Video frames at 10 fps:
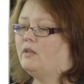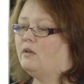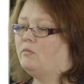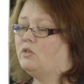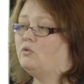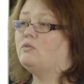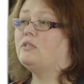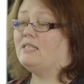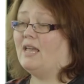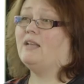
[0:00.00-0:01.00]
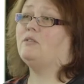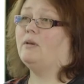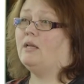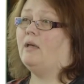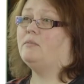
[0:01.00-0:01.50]
It wasn't all set
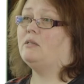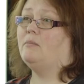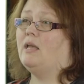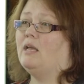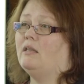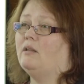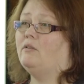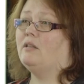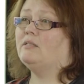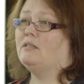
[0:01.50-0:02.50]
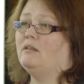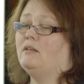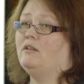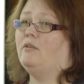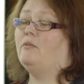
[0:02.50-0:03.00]
when it came to the making.
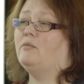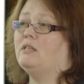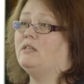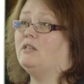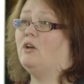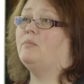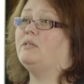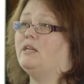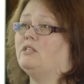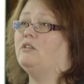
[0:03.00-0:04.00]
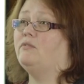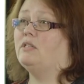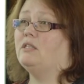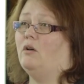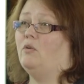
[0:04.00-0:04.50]
It was an interpretation of a
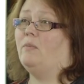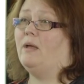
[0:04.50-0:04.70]
design on